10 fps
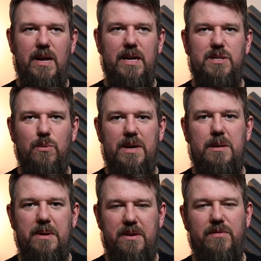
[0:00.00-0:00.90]
it's the way
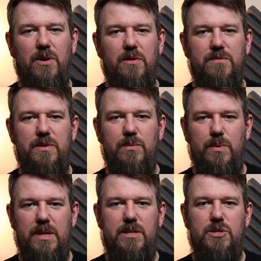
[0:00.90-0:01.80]
to be involved
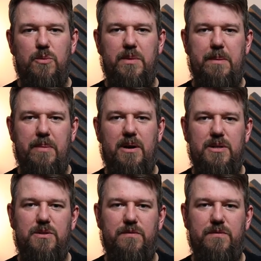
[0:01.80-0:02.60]
with so many parts